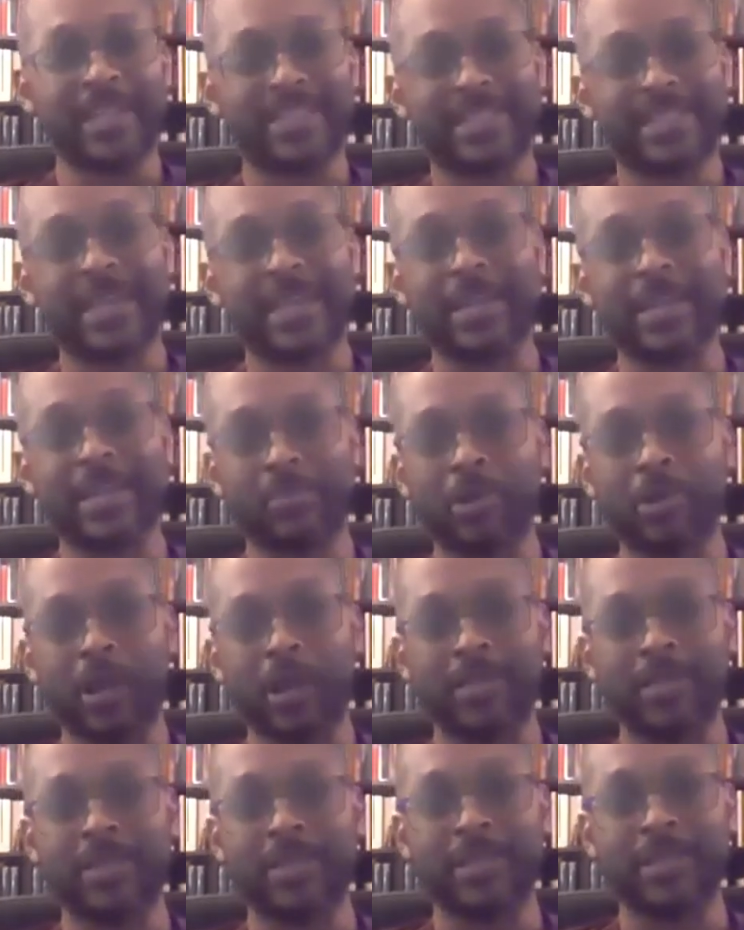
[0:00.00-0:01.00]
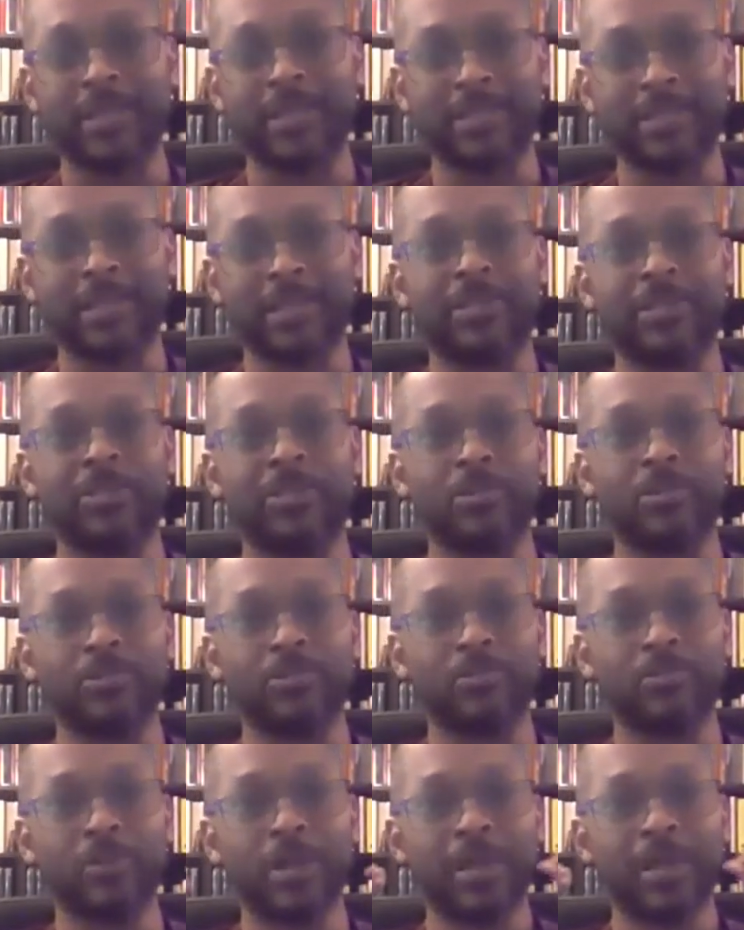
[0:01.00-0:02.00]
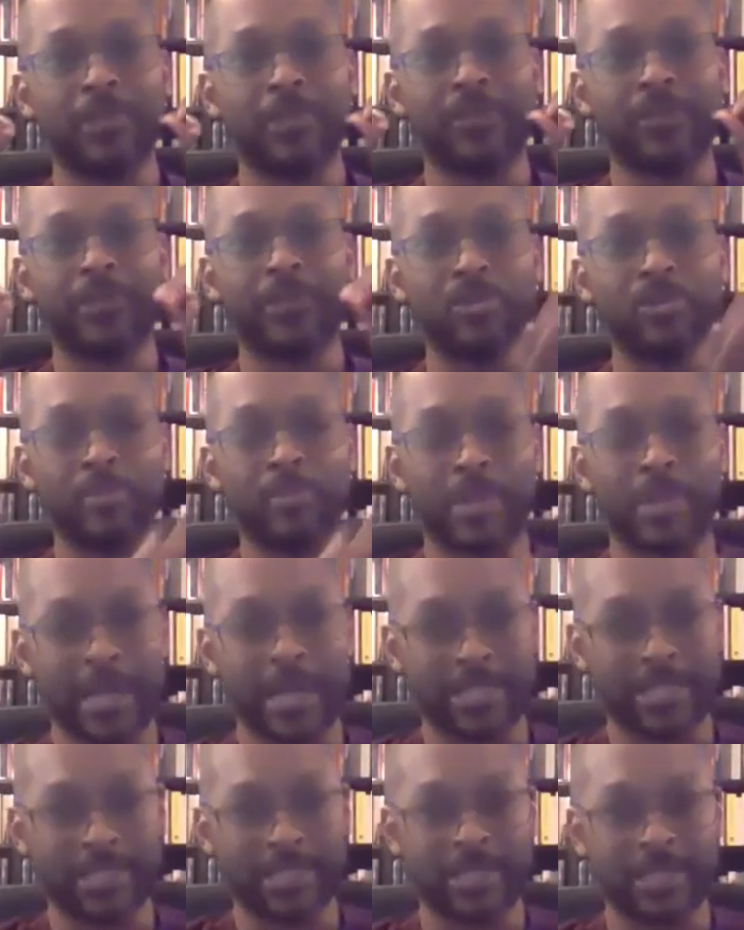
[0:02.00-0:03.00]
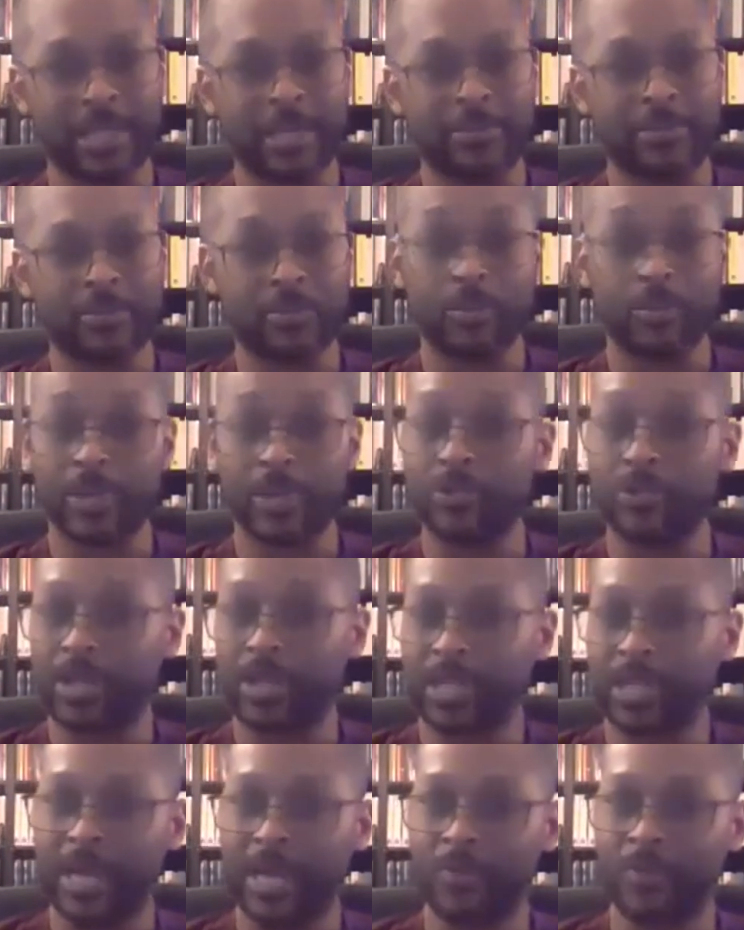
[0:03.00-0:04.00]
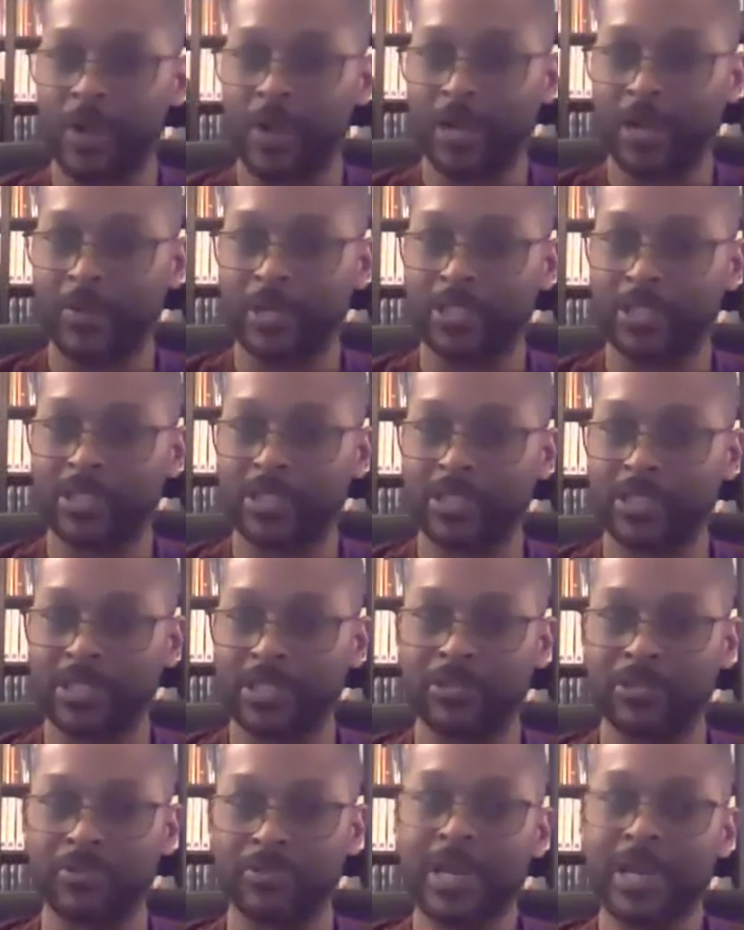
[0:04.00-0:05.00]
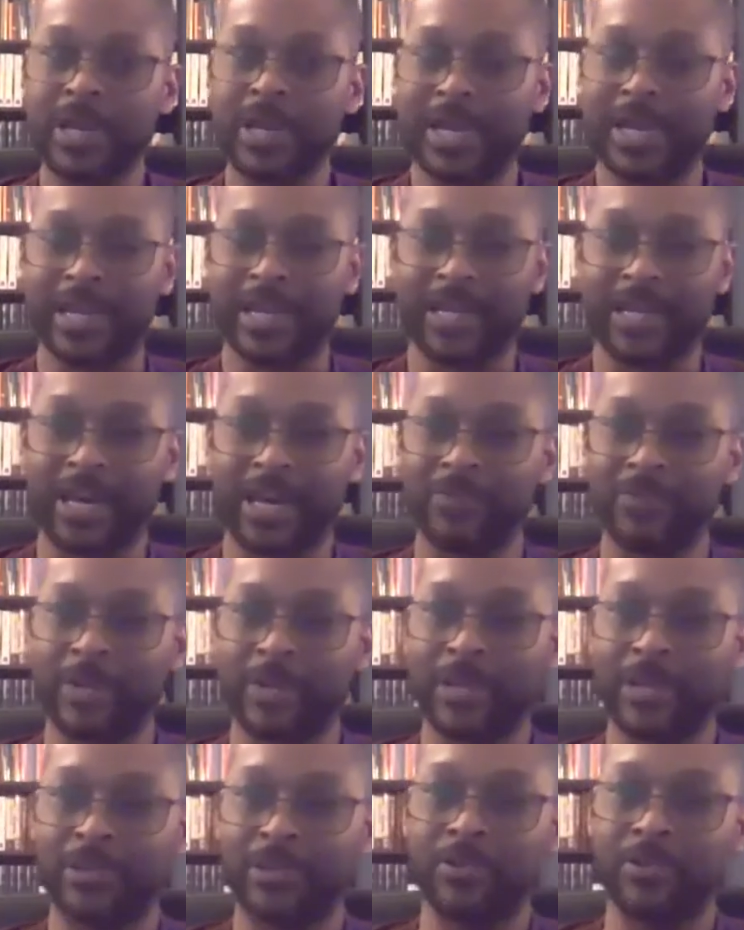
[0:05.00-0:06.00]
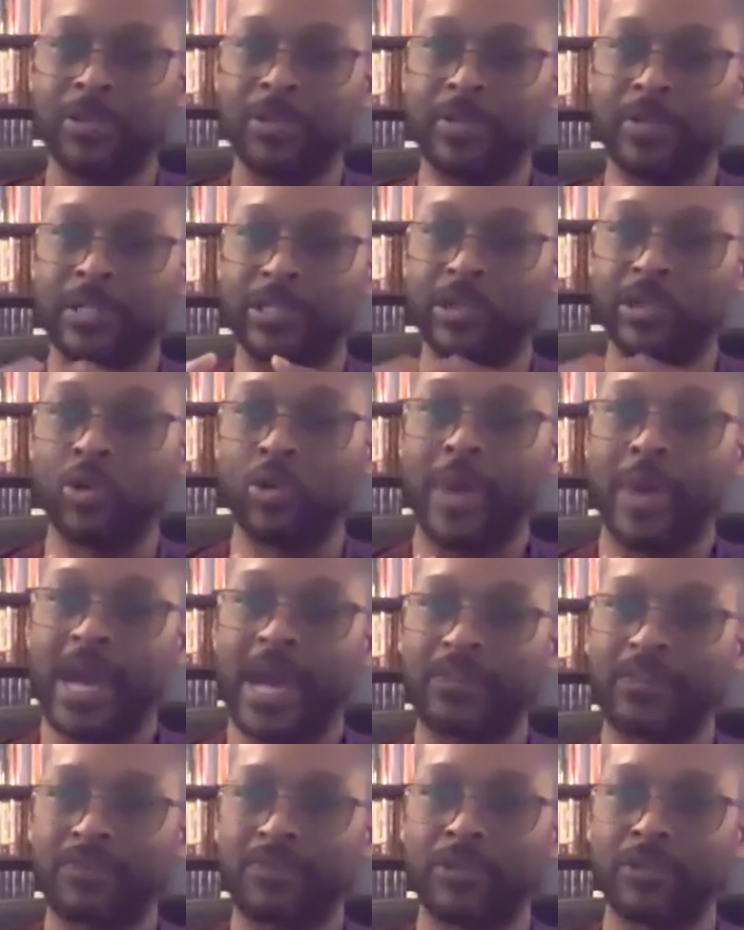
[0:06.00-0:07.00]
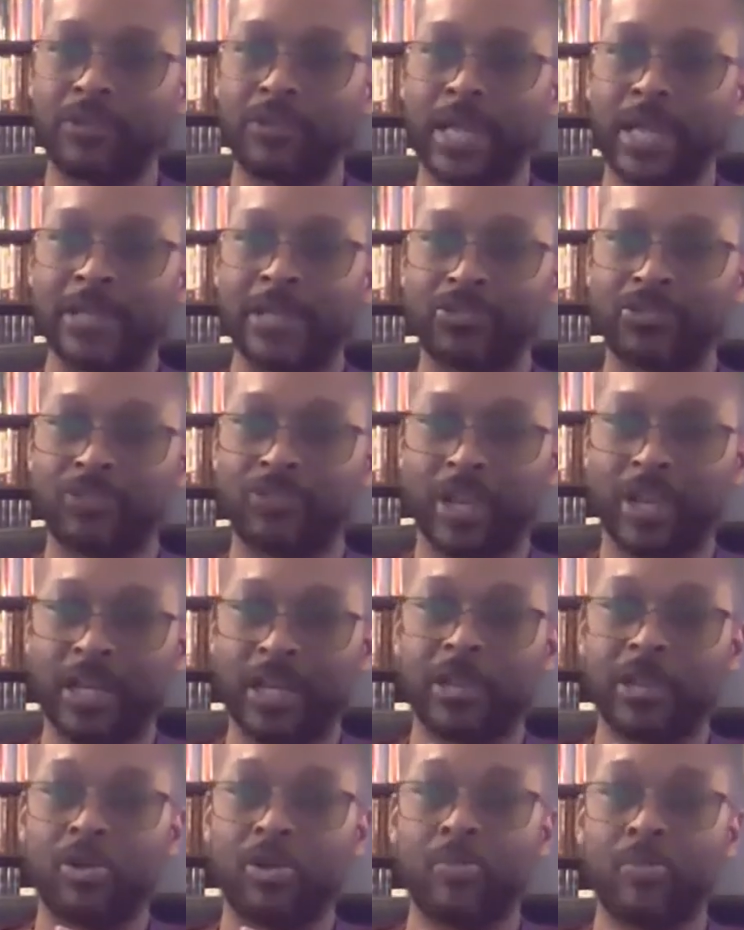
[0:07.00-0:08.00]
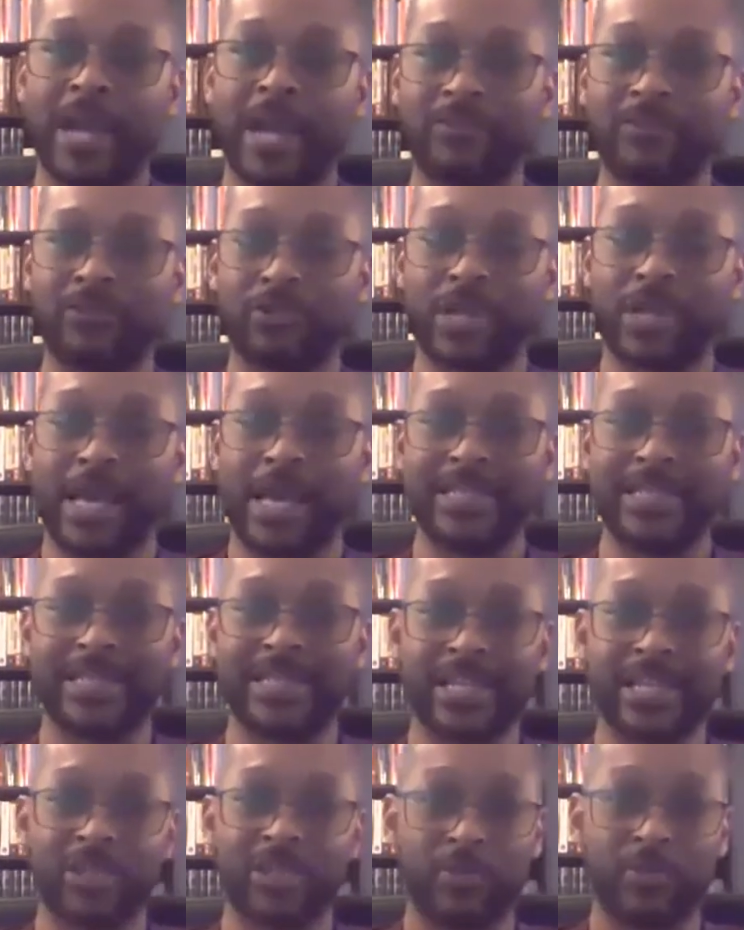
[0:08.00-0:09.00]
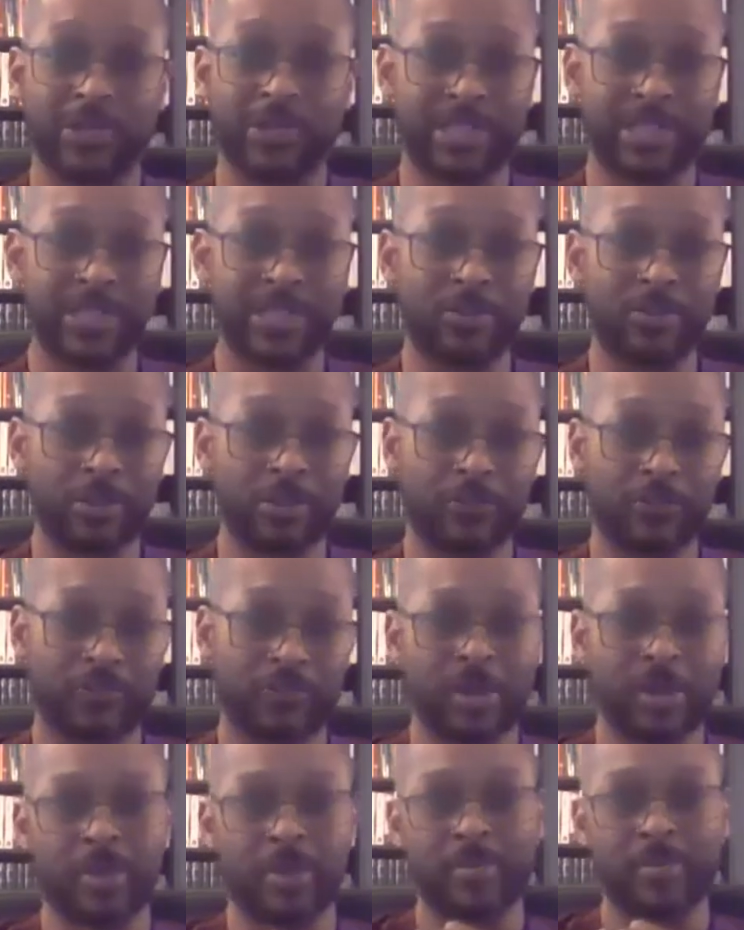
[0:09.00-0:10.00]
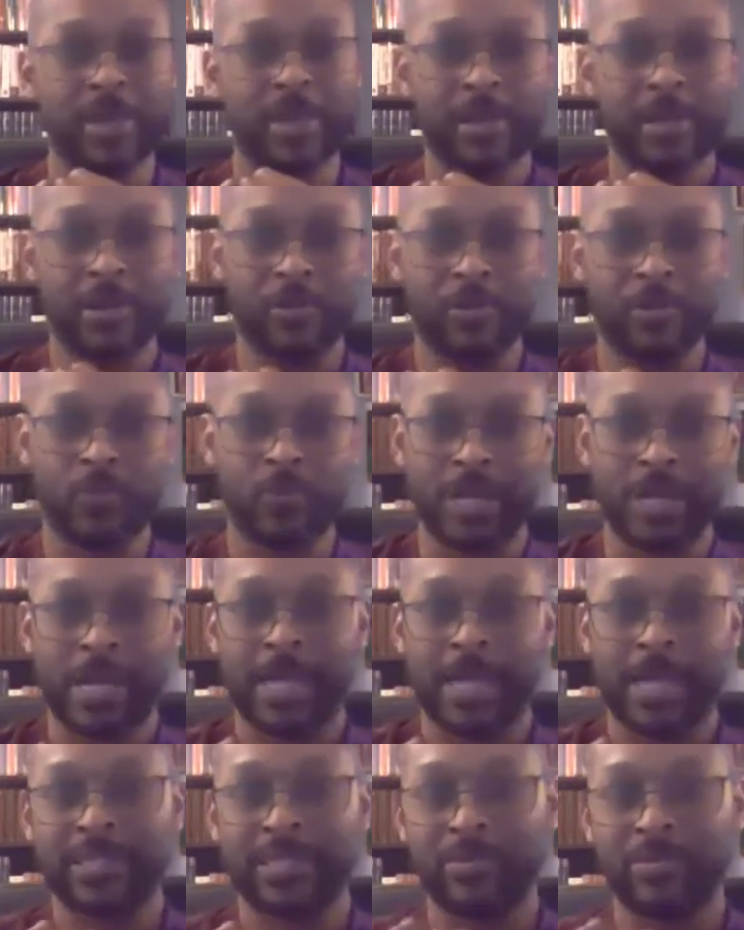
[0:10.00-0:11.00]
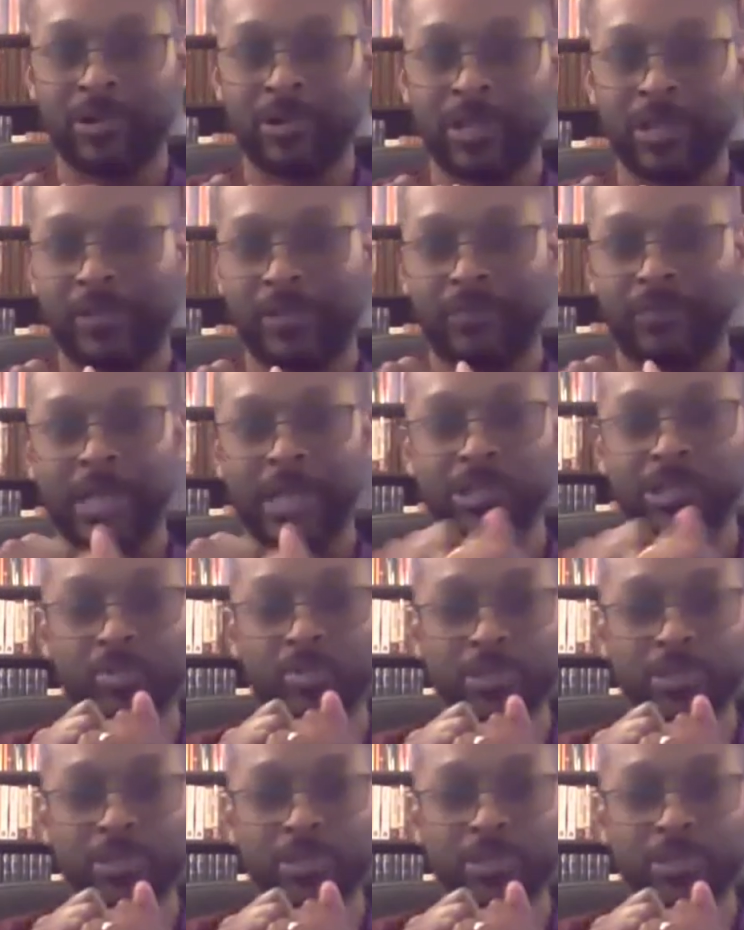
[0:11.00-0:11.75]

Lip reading: second part of the things that I do, humanizing the language. And we're going to do a lot of why questions too. And a lot of what I do there is go back through your Latin training and go back through your Latin textbooks that you learned from Wheelock's and Mullen and Fleischer